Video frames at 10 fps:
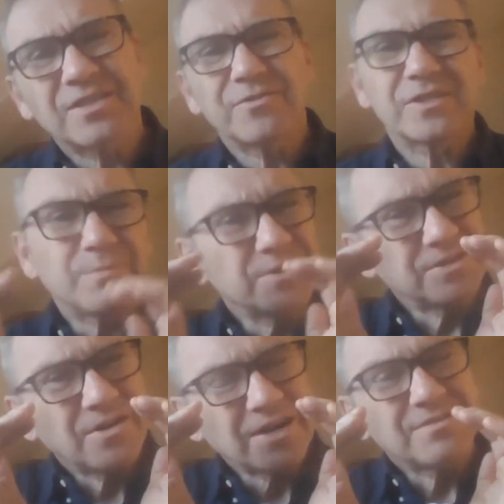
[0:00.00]
of yourself, but
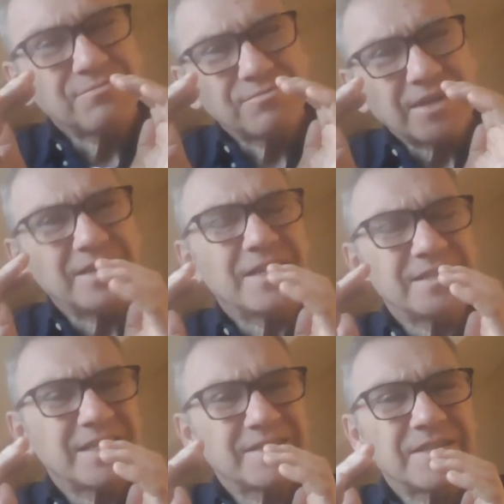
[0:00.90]
you have got to
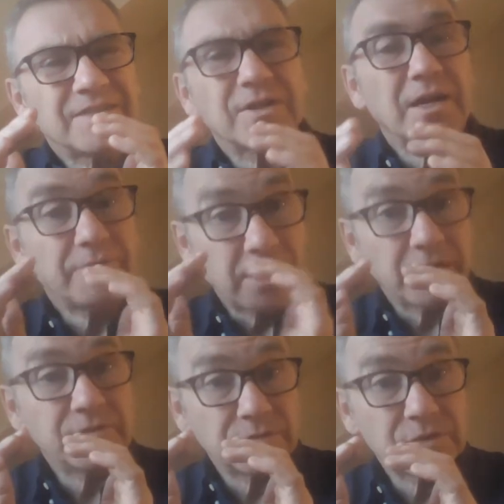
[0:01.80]
recognize that that's a different kind of
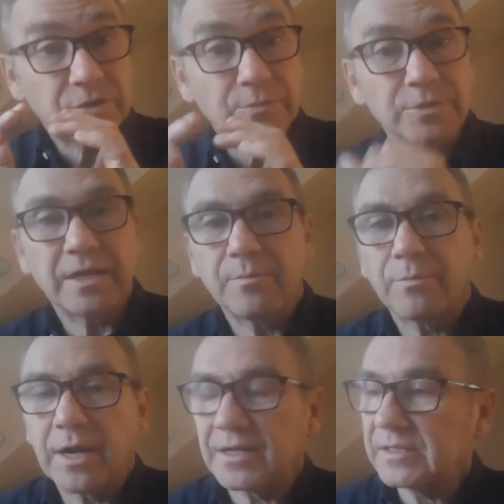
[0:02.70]
of. So he's going to put that in
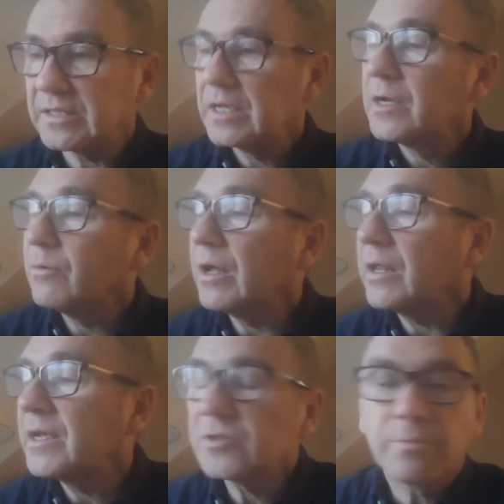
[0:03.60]
brackets. Well,
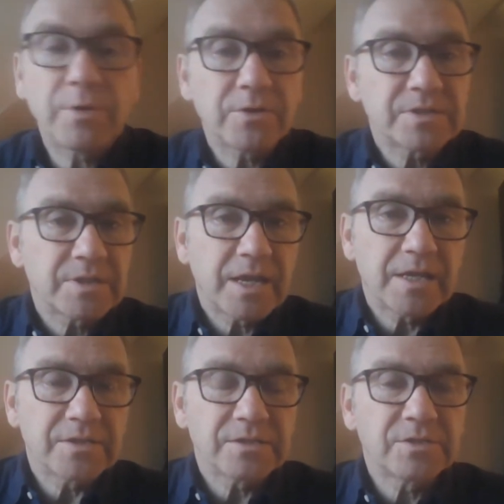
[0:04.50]
Hazel Barnes
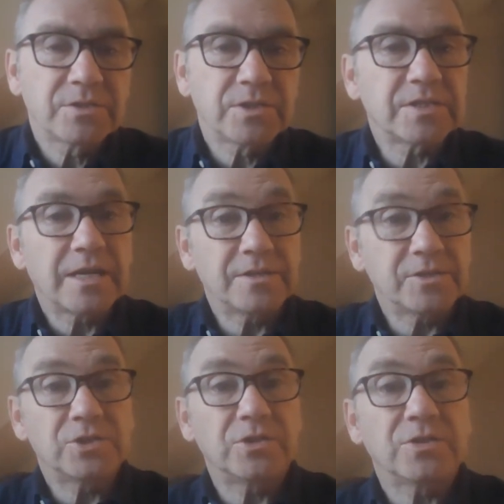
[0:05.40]
has decided that
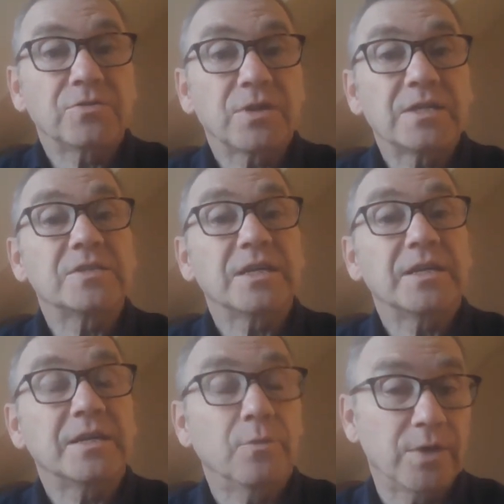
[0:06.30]
she's going to
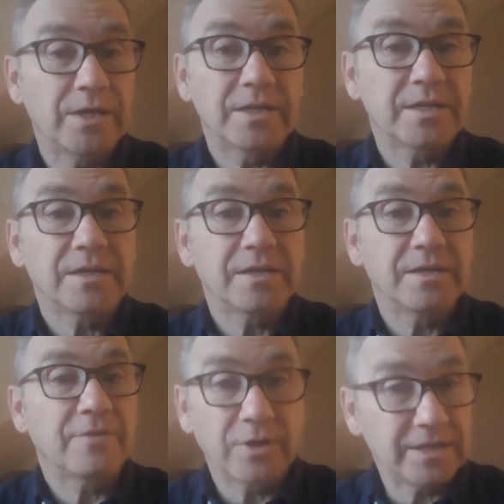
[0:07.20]
translate in a way that
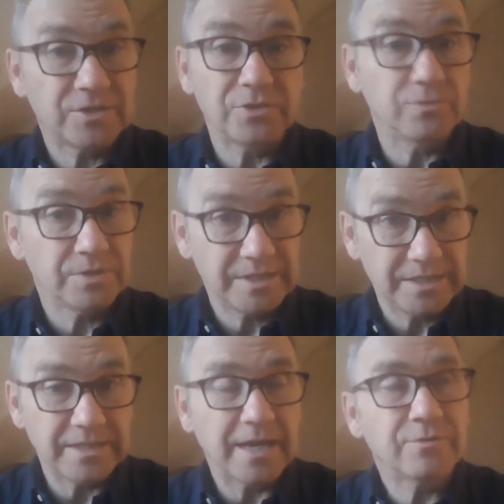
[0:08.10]
never lets you
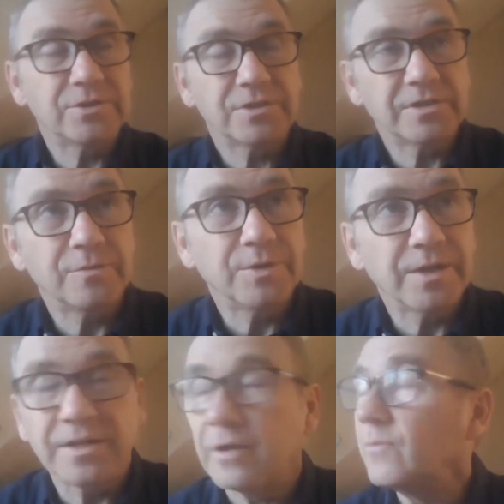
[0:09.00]
see that, which is a little bit
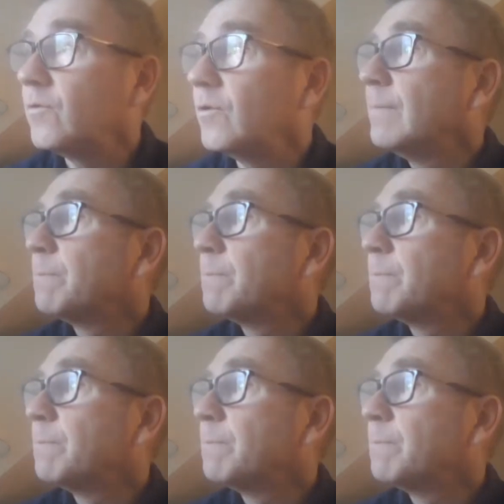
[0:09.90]
unhelpful.